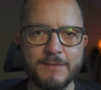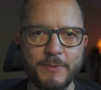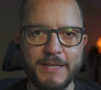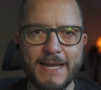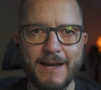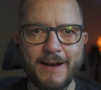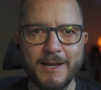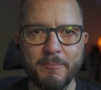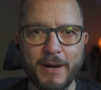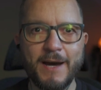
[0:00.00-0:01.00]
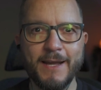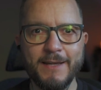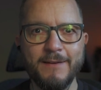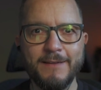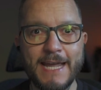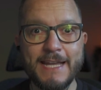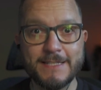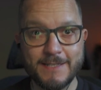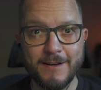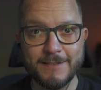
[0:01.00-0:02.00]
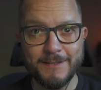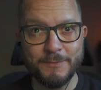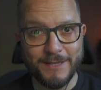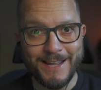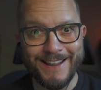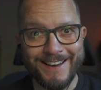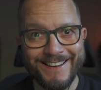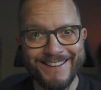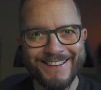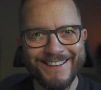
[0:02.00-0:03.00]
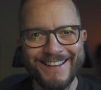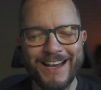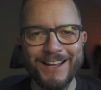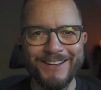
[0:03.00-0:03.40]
with AI by getting started with AI. And